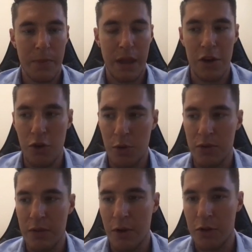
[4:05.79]
and
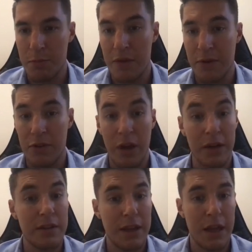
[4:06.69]
using those methods
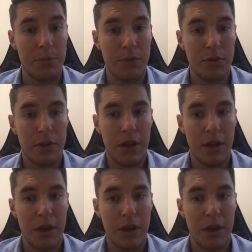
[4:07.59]
like DMs